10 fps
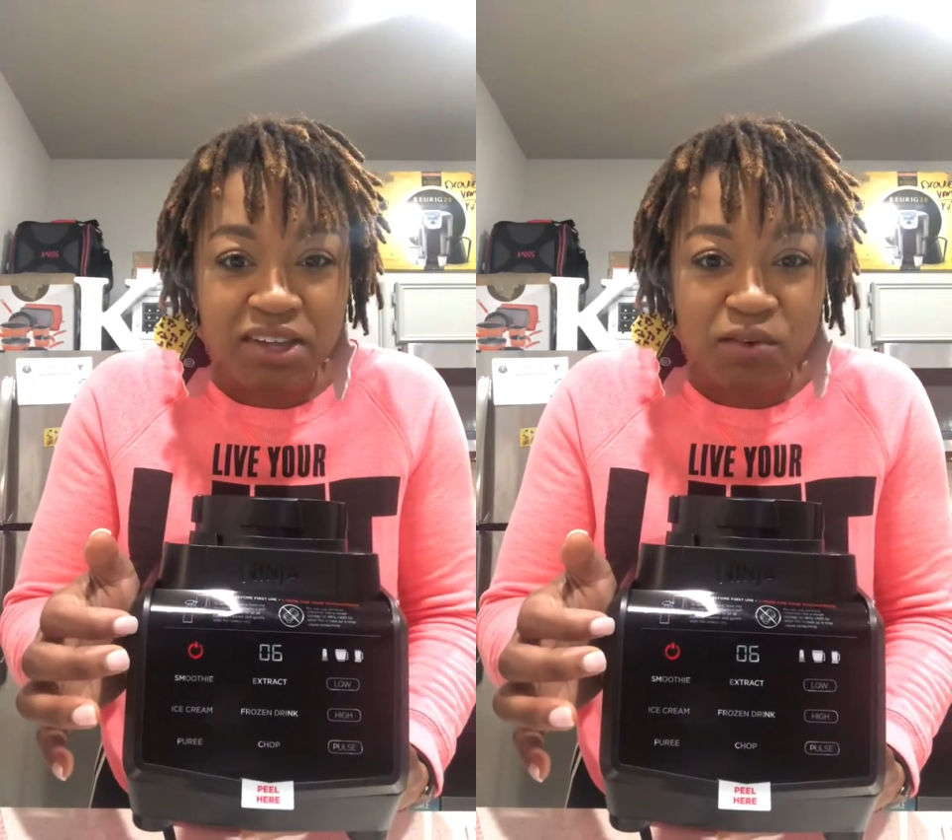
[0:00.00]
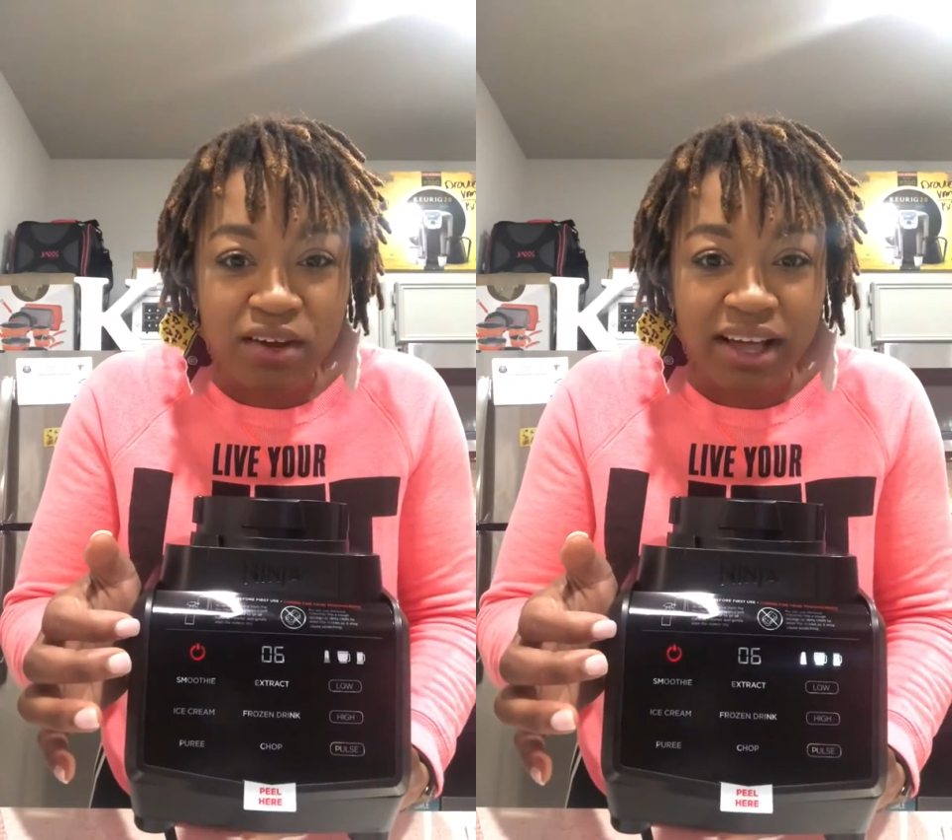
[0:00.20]

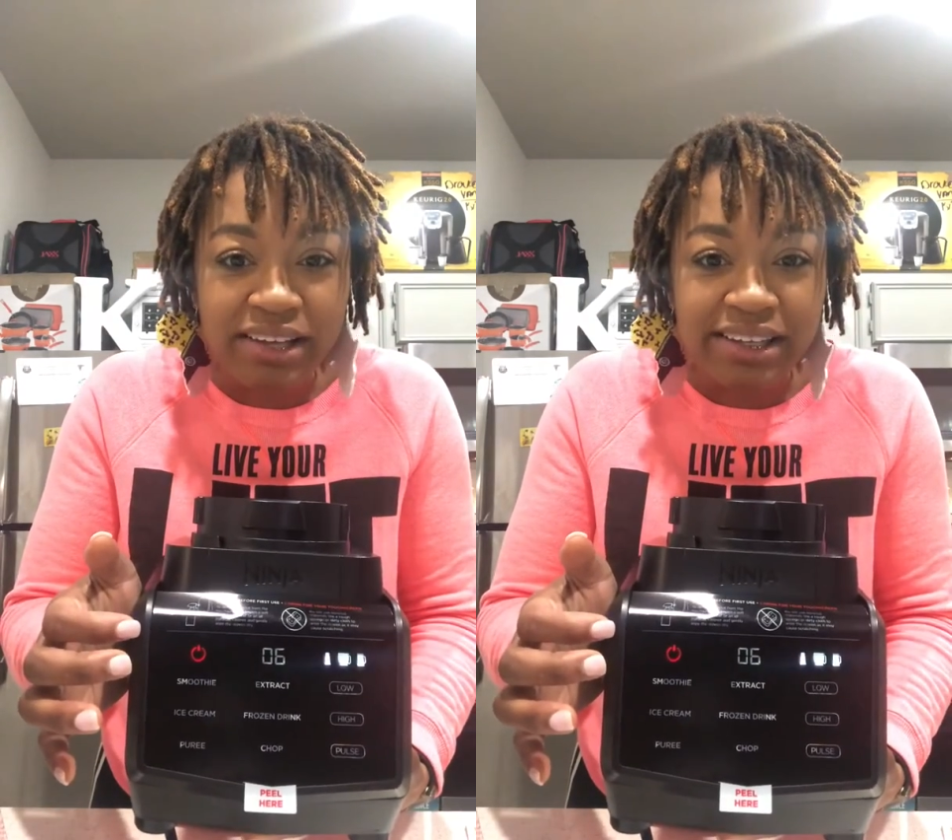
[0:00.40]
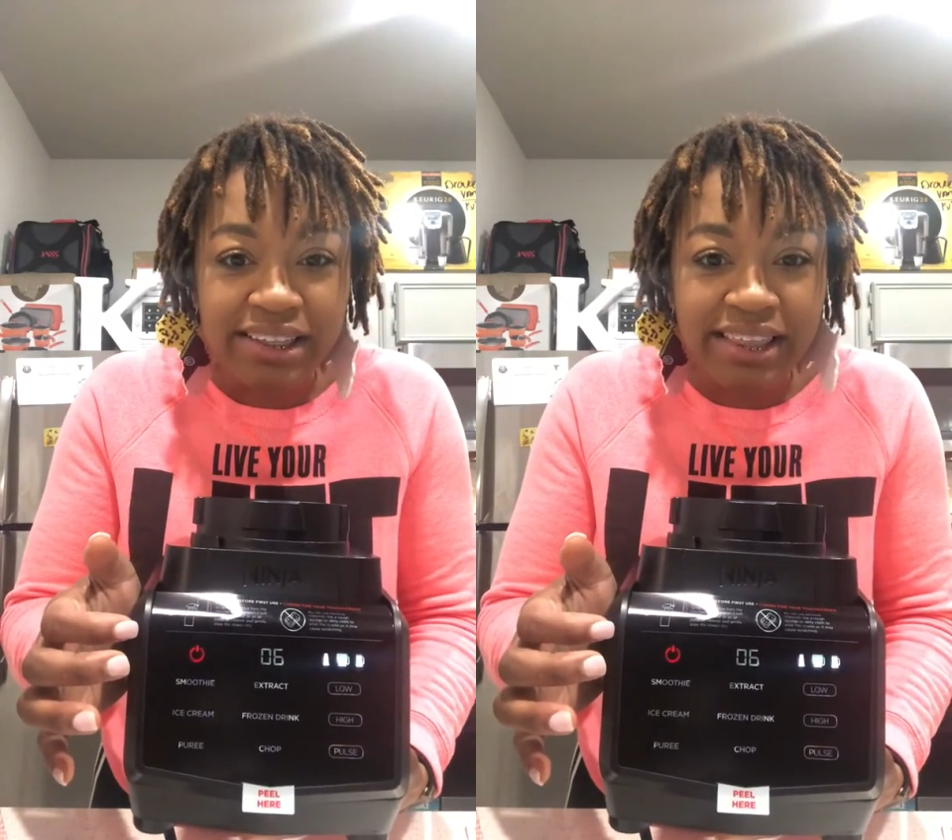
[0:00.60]
when I
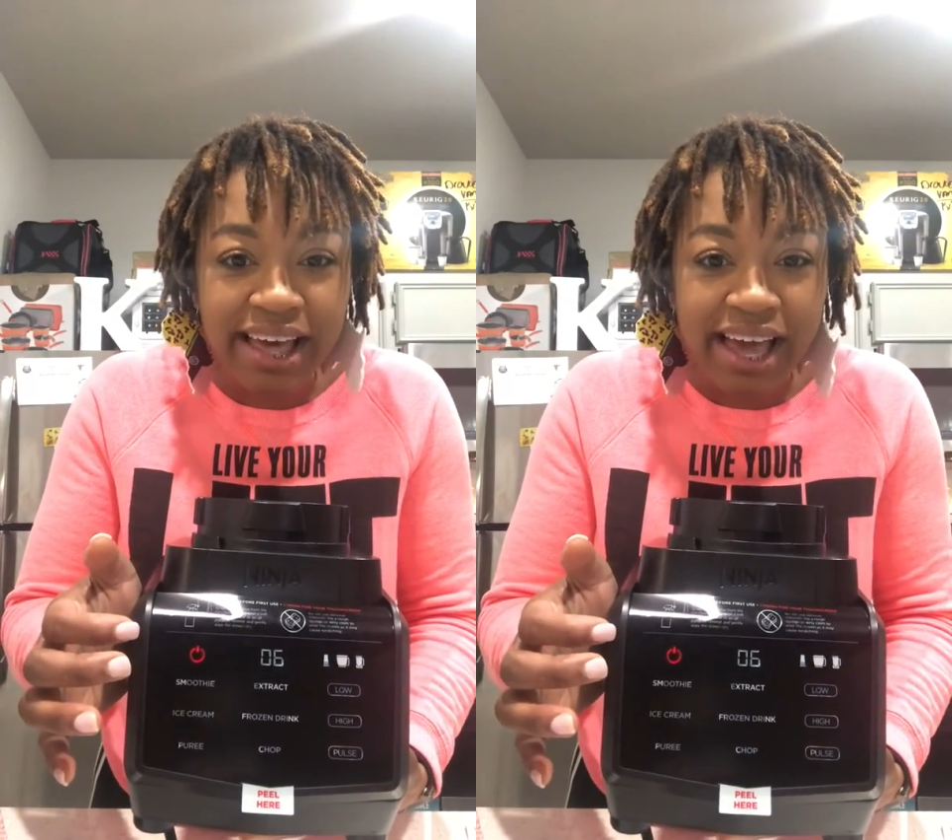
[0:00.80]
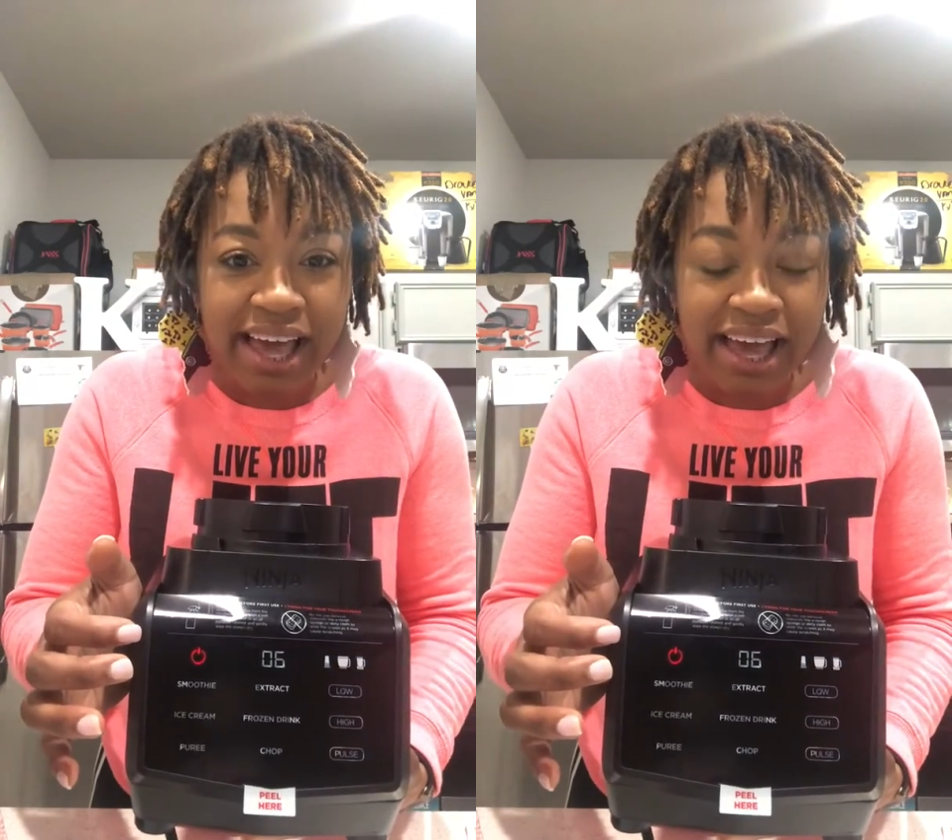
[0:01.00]
did
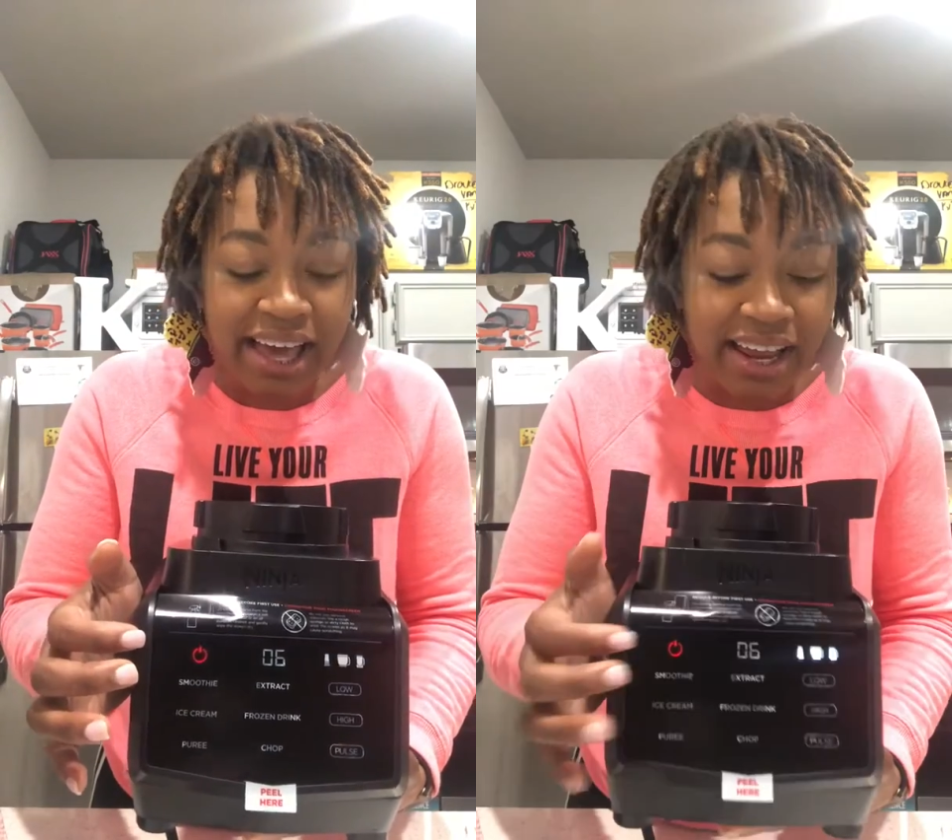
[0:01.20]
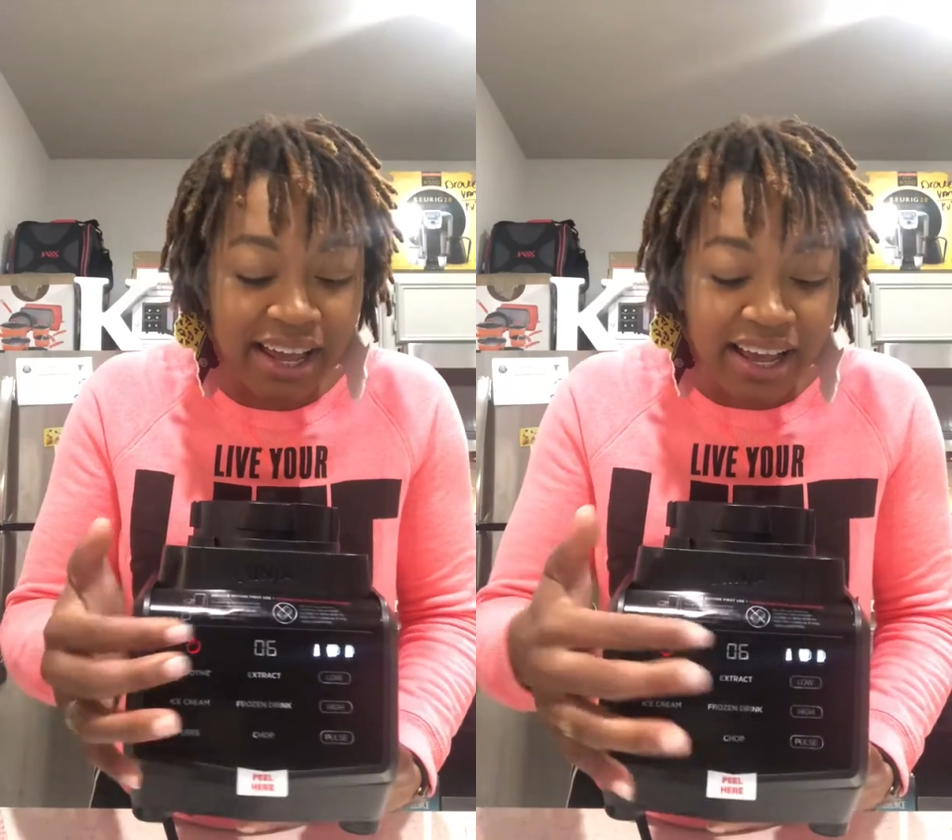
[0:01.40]
that,